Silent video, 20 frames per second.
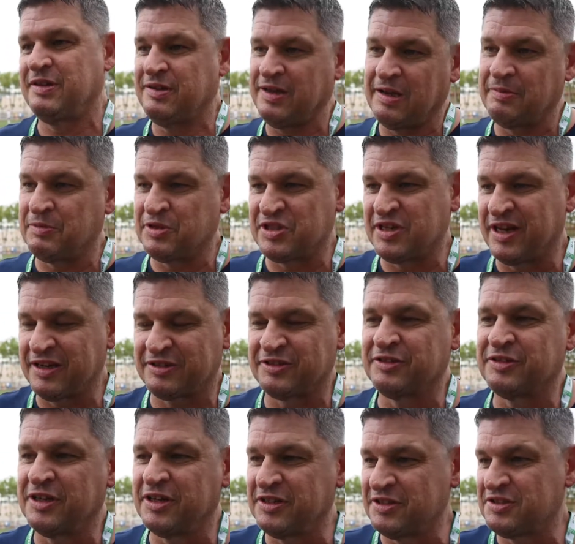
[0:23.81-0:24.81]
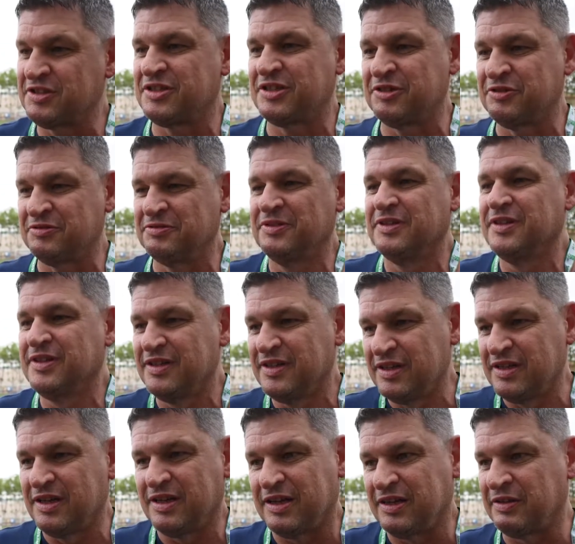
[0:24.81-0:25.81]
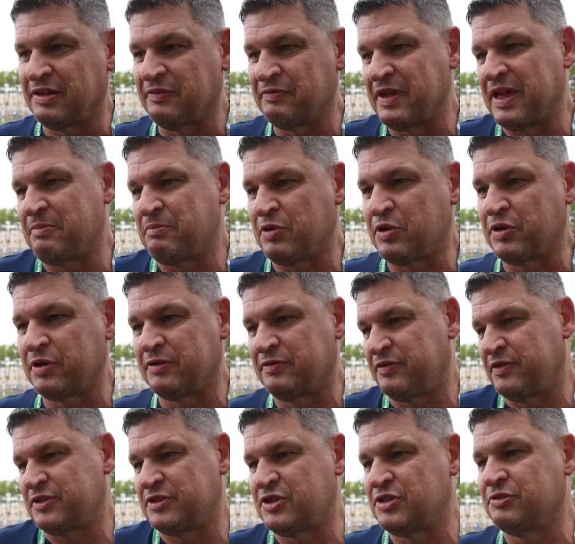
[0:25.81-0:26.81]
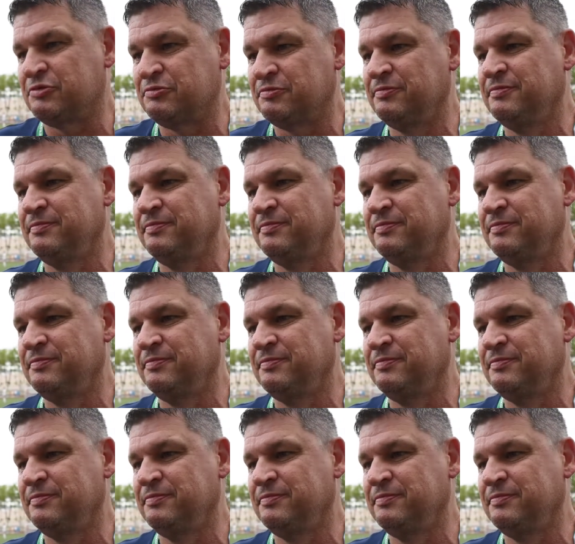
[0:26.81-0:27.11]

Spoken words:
I'm a soccer nut, so I love that part of it too.